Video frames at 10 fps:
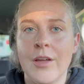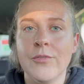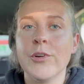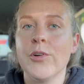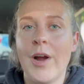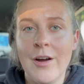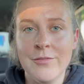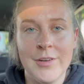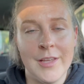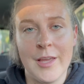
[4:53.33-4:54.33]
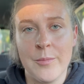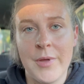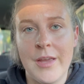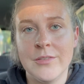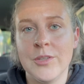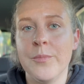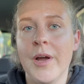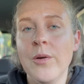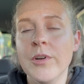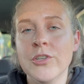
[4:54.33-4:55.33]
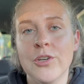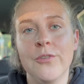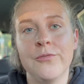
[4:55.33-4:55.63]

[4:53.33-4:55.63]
And for crowdfunding campaigns, you might want to show